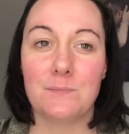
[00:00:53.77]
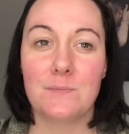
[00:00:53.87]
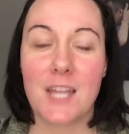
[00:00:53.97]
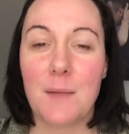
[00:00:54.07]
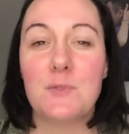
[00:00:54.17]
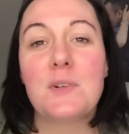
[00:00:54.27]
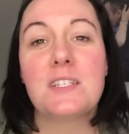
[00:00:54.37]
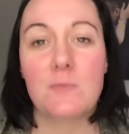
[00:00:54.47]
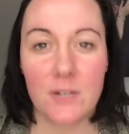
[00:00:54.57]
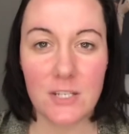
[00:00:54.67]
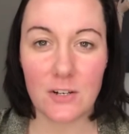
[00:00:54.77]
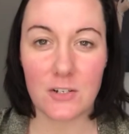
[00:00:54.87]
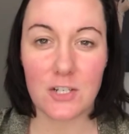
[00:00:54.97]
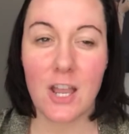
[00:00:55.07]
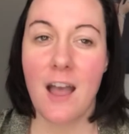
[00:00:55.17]
time doing some
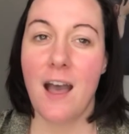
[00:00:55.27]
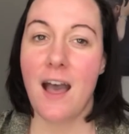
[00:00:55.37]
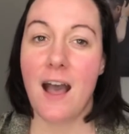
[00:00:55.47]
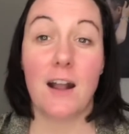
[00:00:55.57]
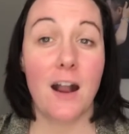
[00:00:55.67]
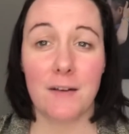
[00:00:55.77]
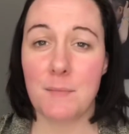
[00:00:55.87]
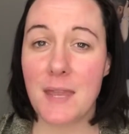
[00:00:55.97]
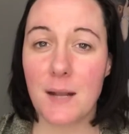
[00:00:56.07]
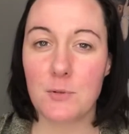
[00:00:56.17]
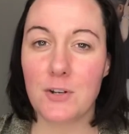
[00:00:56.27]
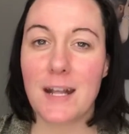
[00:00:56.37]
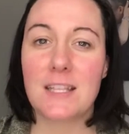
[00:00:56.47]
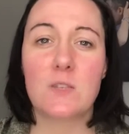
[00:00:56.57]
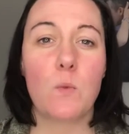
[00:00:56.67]
research. Current makeup
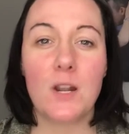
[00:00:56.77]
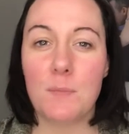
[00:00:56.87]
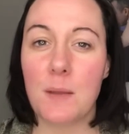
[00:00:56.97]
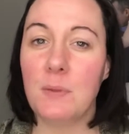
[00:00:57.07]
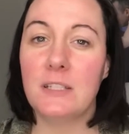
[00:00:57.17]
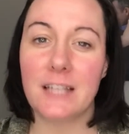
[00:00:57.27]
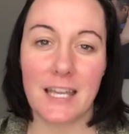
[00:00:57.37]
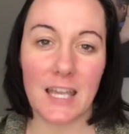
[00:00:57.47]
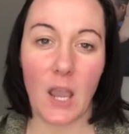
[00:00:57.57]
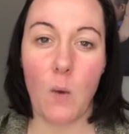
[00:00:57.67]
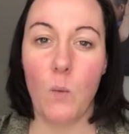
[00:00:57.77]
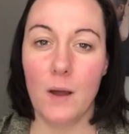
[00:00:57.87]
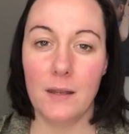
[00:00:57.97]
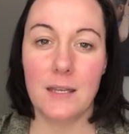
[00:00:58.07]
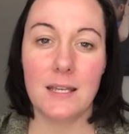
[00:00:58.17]
trends, what are people liking?
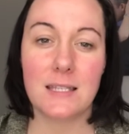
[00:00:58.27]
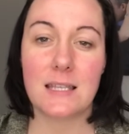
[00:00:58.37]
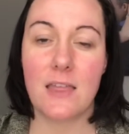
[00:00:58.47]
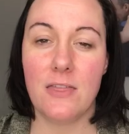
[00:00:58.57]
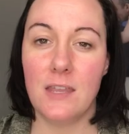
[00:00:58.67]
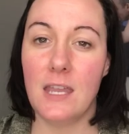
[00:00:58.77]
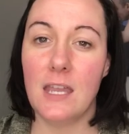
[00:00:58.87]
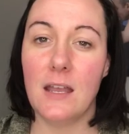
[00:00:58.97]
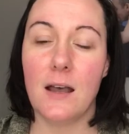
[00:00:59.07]
What is the